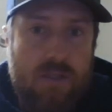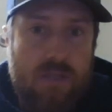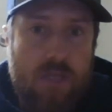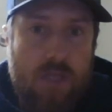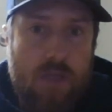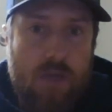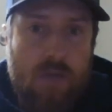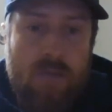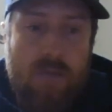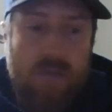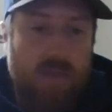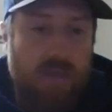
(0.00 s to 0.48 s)

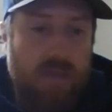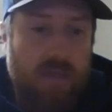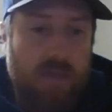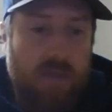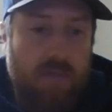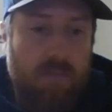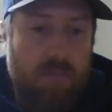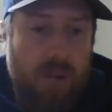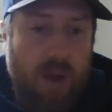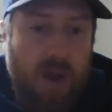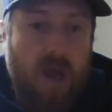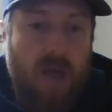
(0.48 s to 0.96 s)
humanly
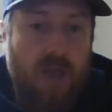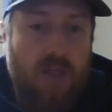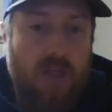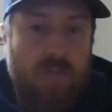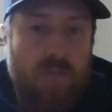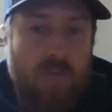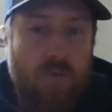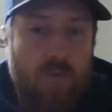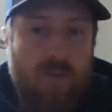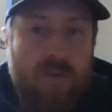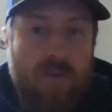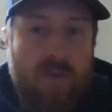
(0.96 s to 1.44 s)

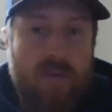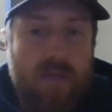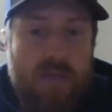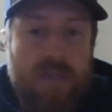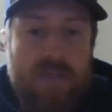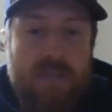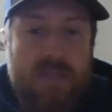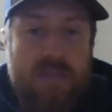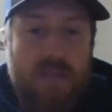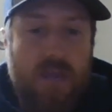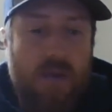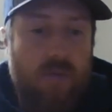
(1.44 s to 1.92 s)
impossible, the
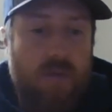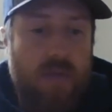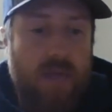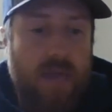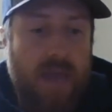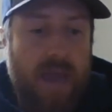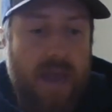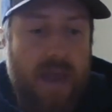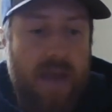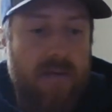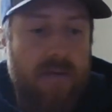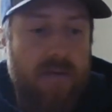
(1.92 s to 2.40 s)
things that we
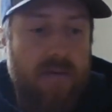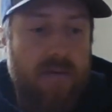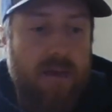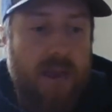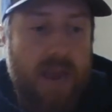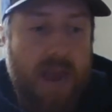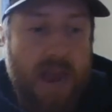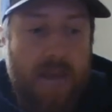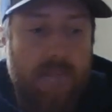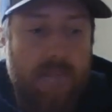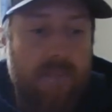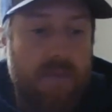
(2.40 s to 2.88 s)
had
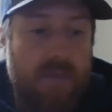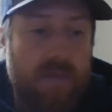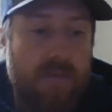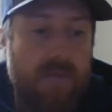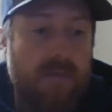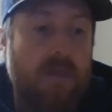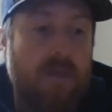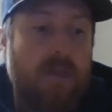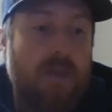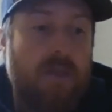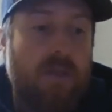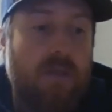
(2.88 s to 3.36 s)
happen.
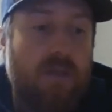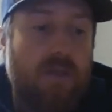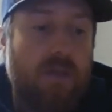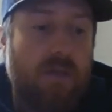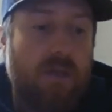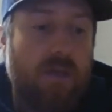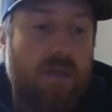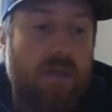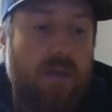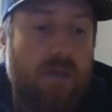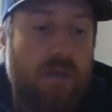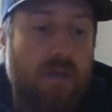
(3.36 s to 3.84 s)

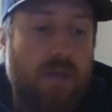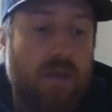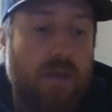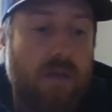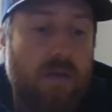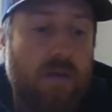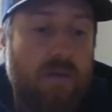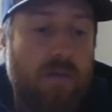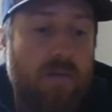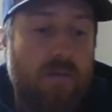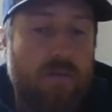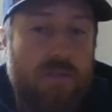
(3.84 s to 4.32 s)

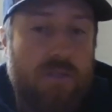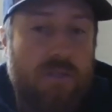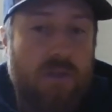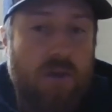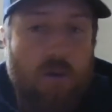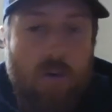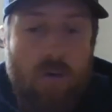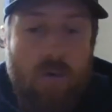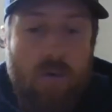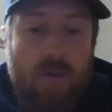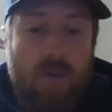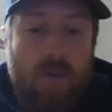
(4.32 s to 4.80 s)

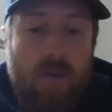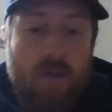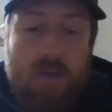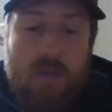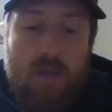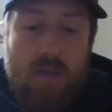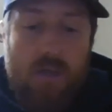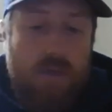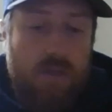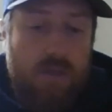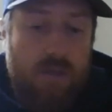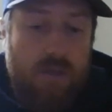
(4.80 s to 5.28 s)
So
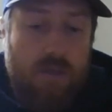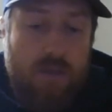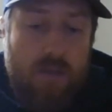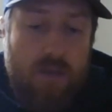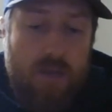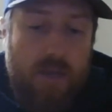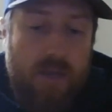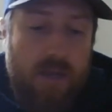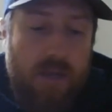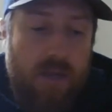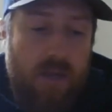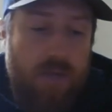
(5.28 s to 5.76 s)

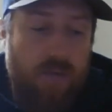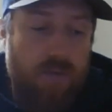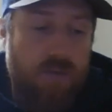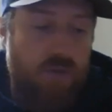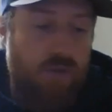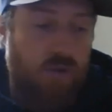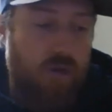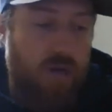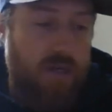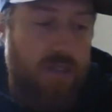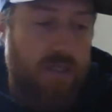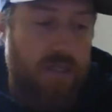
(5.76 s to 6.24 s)
it was
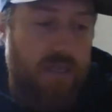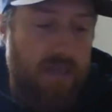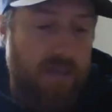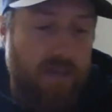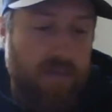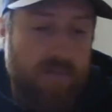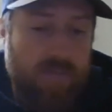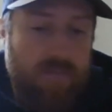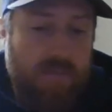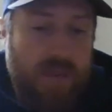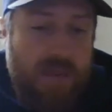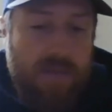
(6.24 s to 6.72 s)
crazy. And
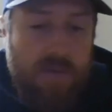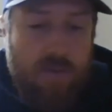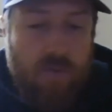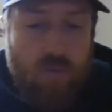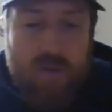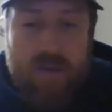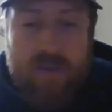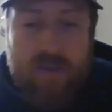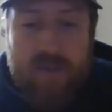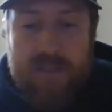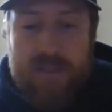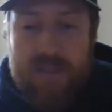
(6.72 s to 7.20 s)
maybe
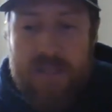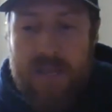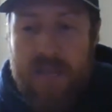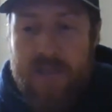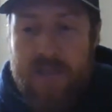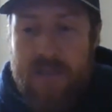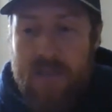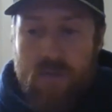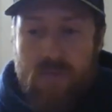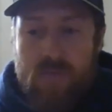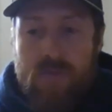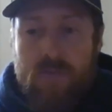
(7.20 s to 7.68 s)
one of these
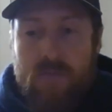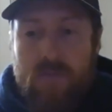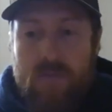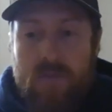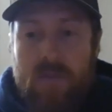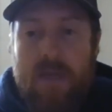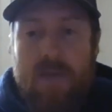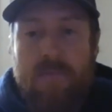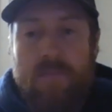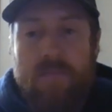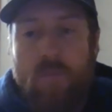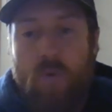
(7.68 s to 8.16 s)
days I'll
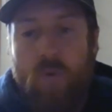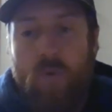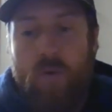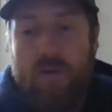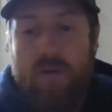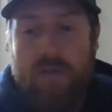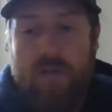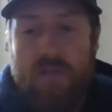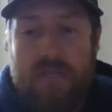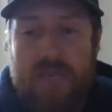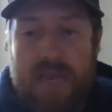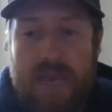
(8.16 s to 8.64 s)
get more
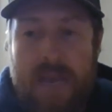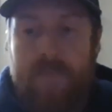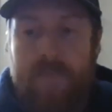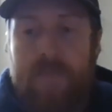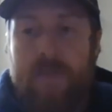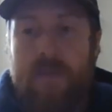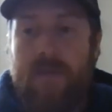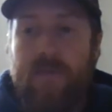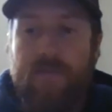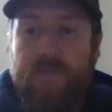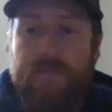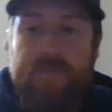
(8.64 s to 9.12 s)
into depth
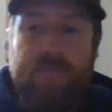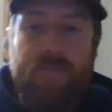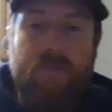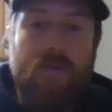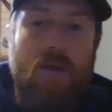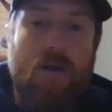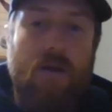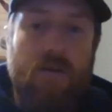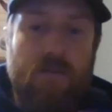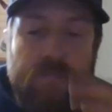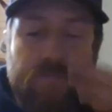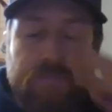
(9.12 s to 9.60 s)

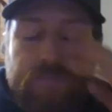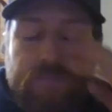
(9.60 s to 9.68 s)
of